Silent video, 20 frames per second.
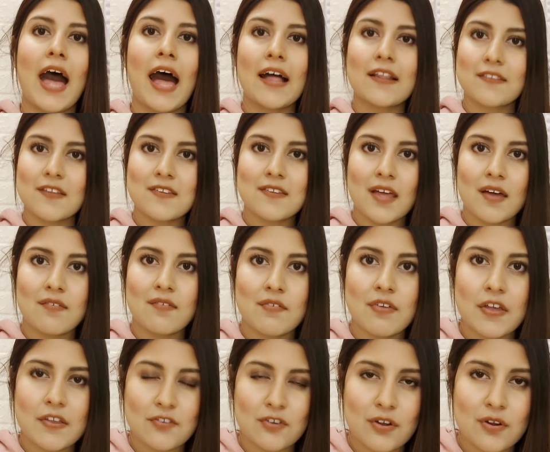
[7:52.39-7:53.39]
and this
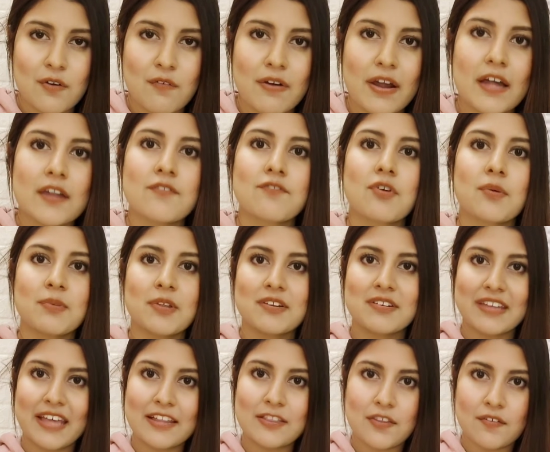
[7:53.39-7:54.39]
giveaway is going to run from the
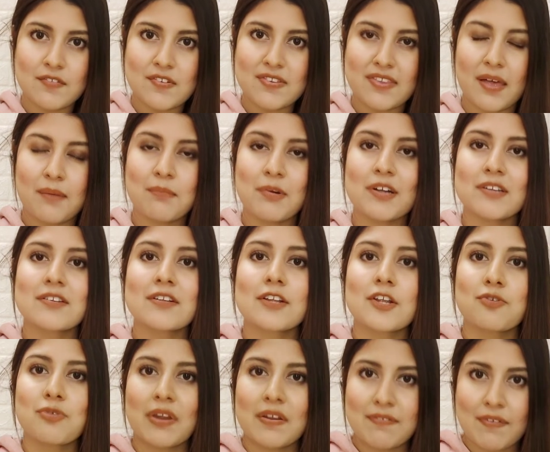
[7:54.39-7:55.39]
10th of December till
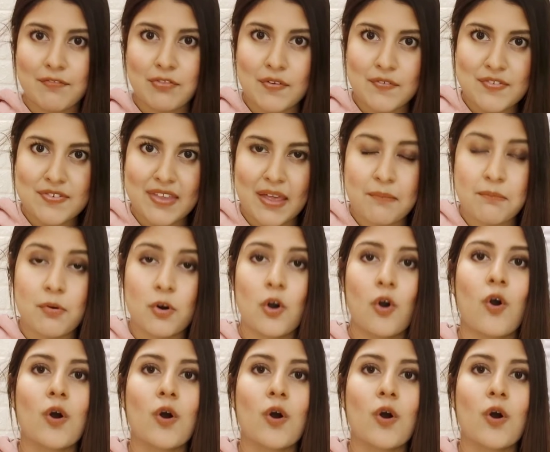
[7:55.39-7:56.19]
the 25th of December